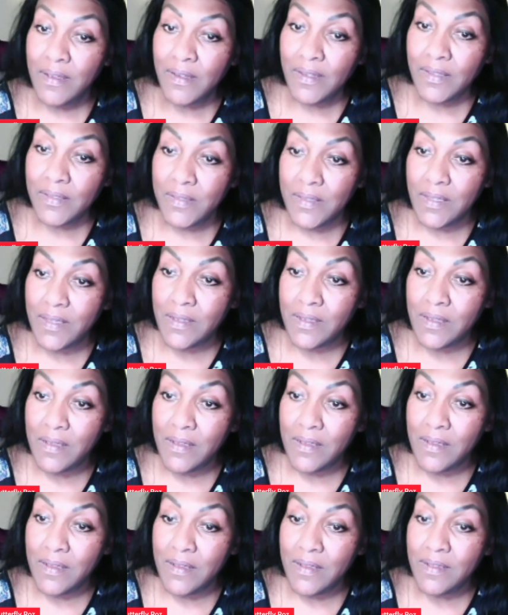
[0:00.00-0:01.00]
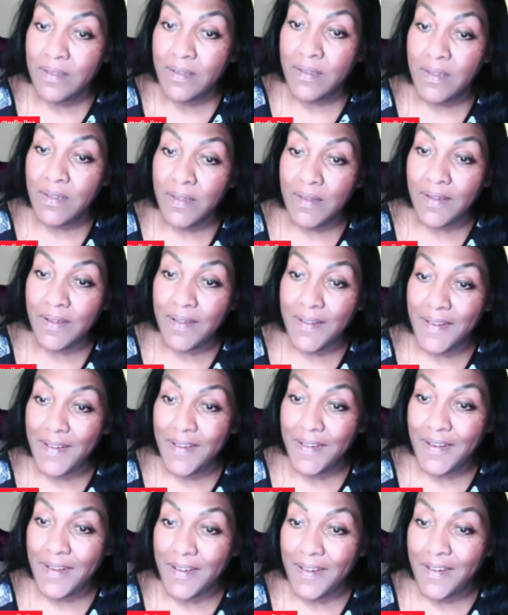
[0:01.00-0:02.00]
dun, dun,
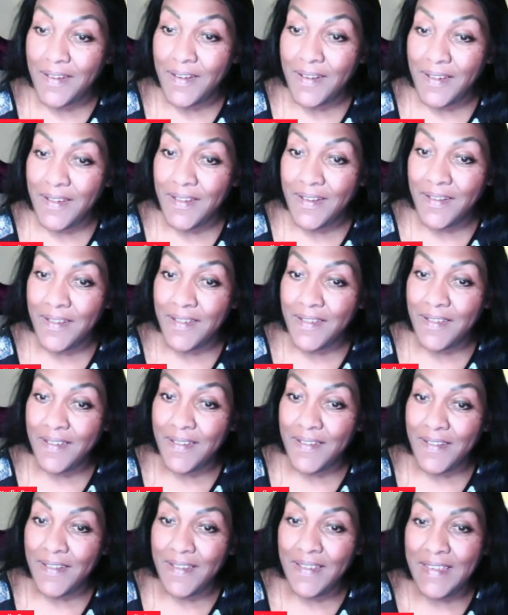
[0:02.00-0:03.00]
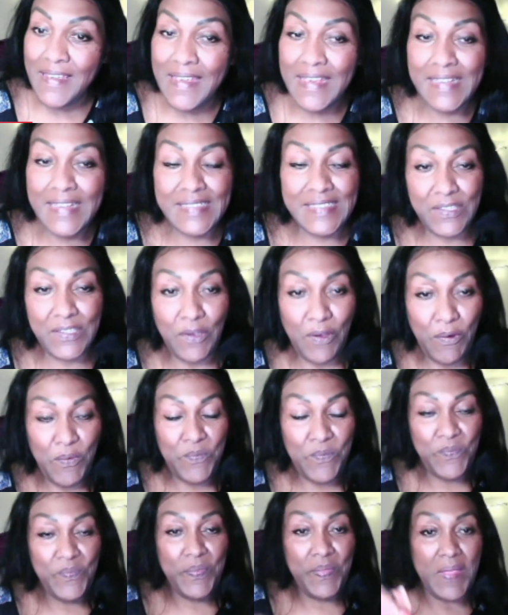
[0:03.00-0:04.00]
dun, dun. So
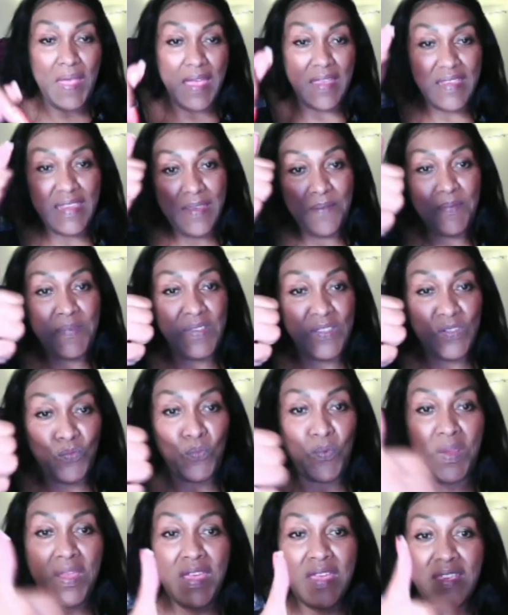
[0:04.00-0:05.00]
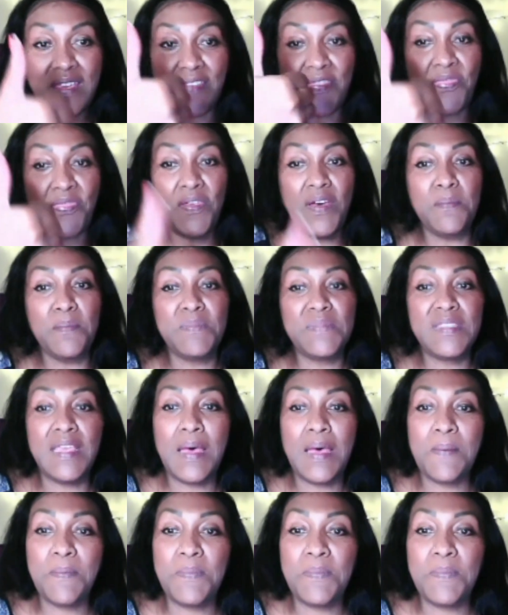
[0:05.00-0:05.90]
I give this wig a thumbs up.